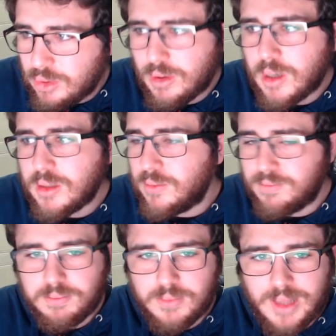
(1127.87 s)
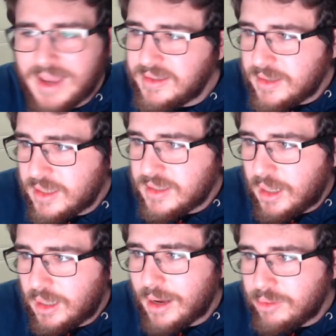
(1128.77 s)
There are licenses that
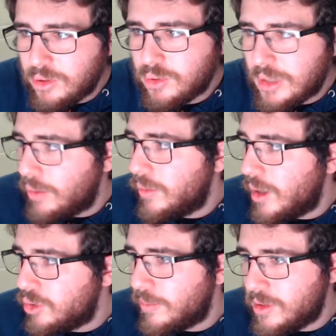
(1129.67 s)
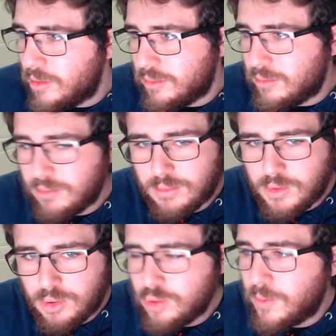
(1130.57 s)
allow you to download
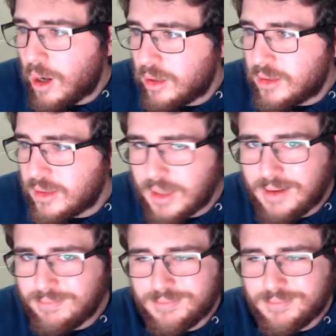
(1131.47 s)
YouTube content. And